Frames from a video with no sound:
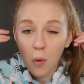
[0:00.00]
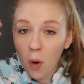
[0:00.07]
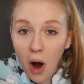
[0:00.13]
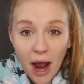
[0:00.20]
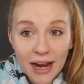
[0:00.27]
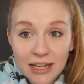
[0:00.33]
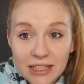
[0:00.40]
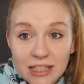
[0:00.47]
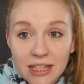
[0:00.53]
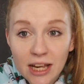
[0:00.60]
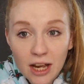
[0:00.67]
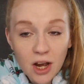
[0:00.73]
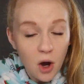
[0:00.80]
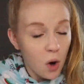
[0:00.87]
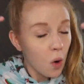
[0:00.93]
What?
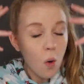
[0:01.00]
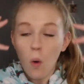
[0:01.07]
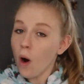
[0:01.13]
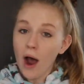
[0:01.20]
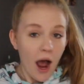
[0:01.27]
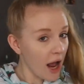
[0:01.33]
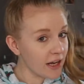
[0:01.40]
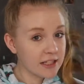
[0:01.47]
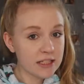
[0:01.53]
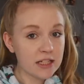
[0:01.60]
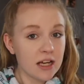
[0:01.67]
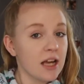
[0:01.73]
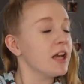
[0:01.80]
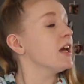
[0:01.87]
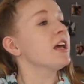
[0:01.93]
What?
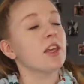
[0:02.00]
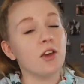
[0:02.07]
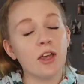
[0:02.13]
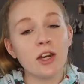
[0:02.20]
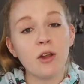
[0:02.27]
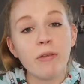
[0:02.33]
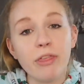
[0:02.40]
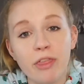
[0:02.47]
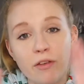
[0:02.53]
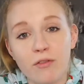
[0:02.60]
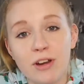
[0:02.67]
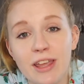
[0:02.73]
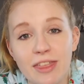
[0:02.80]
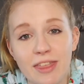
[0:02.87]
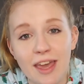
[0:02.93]
You can do
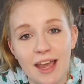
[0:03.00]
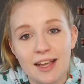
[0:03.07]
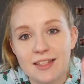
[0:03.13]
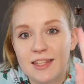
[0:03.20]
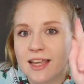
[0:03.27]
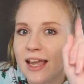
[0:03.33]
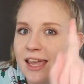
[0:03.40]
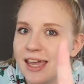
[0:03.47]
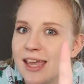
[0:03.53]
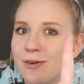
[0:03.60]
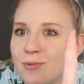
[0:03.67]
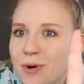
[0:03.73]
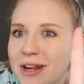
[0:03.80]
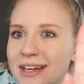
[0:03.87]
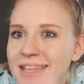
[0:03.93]
three things
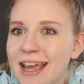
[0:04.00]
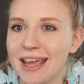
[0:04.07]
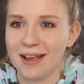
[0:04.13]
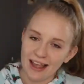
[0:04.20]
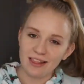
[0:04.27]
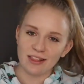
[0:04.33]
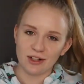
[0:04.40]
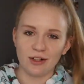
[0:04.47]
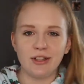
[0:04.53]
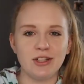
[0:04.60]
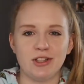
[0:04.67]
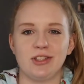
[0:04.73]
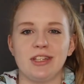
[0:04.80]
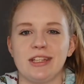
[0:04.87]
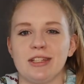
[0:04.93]
in one day. I literally
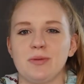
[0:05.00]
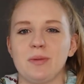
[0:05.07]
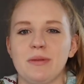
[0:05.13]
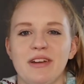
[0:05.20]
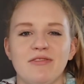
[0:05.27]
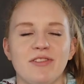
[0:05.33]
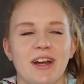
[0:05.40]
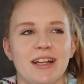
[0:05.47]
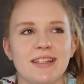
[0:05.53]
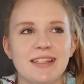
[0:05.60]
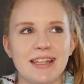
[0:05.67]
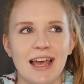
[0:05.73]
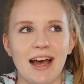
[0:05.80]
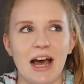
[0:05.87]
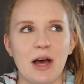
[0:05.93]
just did this with my friends.
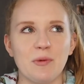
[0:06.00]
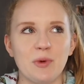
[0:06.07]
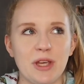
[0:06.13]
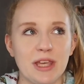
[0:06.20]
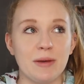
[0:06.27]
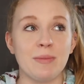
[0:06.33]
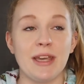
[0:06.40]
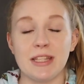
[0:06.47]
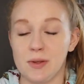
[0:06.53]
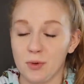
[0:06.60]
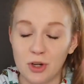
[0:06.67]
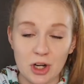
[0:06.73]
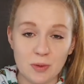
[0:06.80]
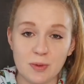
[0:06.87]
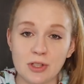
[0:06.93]
Um, we made some
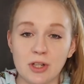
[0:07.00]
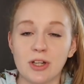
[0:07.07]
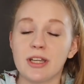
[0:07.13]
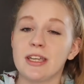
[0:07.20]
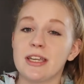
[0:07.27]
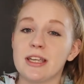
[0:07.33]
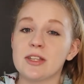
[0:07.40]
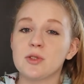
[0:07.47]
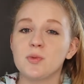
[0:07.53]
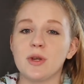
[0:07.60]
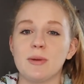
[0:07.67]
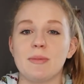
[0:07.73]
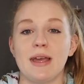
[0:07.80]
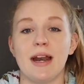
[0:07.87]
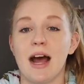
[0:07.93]
Christmas cookies,
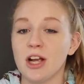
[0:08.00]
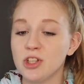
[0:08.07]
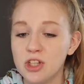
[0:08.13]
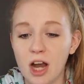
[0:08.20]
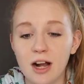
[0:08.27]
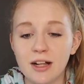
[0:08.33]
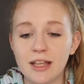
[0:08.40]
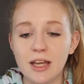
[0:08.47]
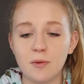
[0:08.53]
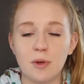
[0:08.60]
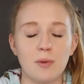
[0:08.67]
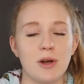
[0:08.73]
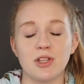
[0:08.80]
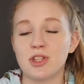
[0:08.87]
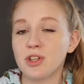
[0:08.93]
we made hot chocolate, we
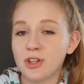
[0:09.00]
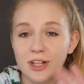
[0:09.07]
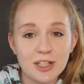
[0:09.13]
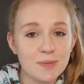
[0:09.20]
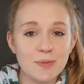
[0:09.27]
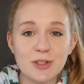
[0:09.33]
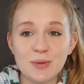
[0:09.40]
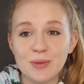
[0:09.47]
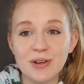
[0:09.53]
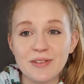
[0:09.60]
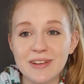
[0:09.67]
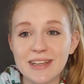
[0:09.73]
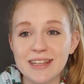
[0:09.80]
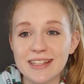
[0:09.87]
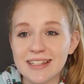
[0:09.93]
watched Christmas
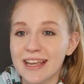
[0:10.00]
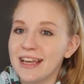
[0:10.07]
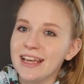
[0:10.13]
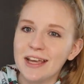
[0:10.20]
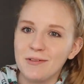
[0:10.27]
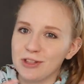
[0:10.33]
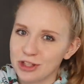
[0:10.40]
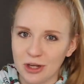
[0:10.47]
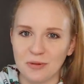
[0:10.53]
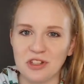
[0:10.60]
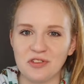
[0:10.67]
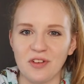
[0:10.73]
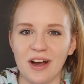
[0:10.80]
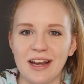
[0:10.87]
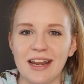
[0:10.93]
movies. It was so
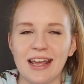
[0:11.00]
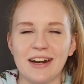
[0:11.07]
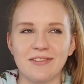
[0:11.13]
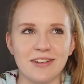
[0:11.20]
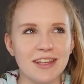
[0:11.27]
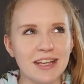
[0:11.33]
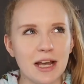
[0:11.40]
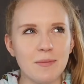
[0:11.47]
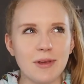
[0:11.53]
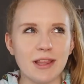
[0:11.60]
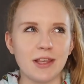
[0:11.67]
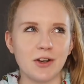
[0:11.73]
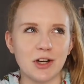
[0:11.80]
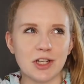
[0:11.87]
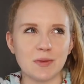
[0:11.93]
much fun and it really got me in
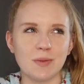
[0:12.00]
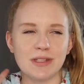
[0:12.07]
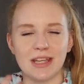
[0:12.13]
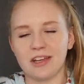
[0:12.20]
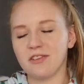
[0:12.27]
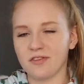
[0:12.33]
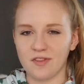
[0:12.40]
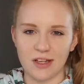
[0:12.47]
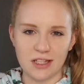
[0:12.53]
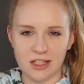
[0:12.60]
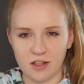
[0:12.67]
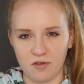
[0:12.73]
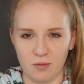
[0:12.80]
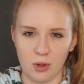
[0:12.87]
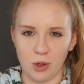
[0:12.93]
the Christmas like
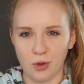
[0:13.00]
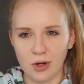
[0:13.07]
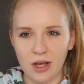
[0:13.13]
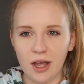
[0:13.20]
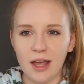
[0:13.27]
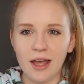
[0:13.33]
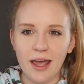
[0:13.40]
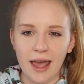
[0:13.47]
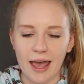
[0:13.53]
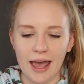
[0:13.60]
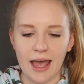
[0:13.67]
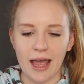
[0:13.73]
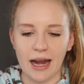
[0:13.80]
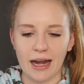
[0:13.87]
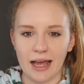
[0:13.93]
festive mood.
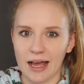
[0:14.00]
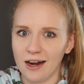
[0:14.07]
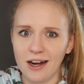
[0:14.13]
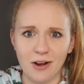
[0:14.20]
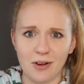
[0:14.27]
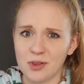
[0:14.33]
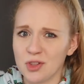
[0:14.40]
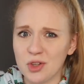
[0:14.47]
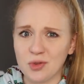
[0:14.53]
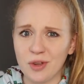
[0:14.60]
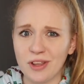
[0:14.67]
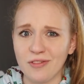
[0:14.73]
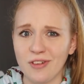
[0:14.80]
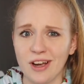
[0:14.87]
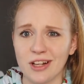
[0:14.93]
And I don't know, it's just
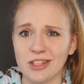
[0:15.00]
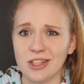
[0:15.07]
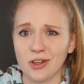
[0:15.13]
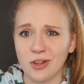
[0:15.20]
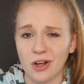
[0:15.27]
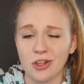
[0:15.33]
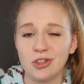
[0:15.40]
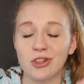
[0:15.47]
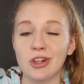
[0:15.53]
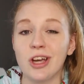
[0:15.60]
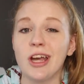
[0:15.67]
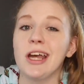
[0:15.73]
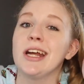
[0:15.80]
really fun. So y'all should